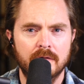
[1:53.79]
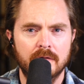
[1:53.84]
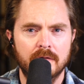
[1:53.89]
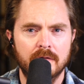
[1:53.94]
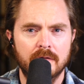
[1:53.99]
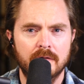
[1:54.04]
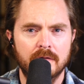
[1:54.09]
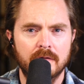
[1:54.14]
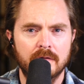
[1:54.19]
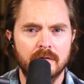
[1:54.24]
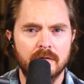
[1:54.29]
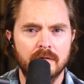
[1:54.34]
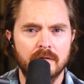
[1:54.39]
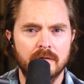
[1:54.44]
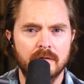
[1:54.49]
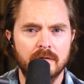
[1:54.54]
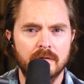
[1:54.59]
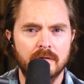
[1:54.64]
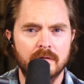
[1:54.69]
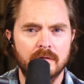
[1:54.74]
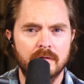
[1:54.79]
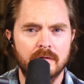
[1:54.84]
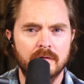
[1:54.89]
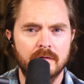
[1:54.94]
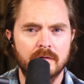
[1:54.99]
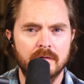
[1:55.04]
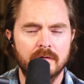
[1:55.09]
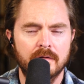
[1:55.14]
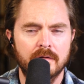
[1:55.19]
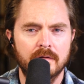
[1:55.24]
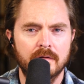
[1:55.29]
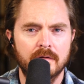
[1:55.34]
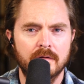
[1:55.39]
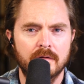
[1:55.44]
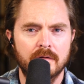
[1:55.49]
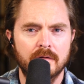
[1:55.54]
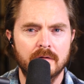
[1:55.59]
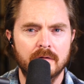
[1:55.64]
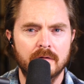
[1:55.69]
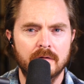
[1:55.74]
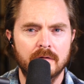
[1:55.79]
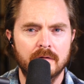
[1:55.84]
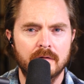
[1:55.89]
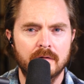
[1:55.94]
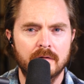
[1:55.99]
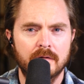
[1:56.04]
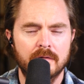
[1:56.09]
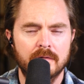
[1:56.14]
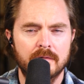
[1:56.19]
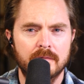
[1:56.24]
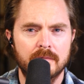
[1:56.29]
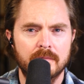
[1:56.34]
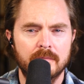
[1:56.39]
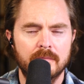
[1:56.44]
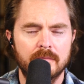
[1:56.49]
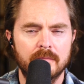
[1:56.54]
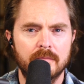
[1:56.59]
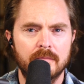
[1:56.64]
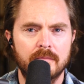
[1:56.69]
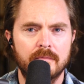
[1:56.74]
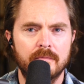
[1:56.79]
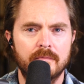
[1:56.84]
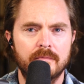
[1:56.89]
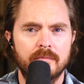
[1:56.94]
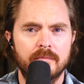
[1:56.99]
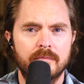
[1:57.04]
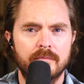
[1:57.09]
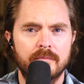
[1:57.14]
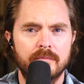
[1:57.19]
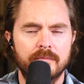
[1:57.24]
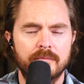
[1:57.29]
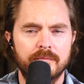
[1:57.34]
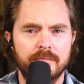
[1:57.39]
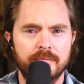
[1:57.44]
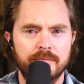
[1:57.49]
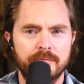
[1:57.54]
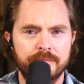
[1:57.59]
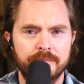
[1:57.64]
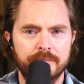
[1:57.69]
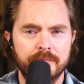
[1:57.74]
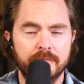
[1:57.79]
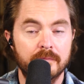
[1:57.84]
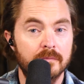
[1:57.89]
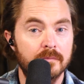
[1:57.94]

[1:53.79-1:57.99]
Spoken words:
(silent)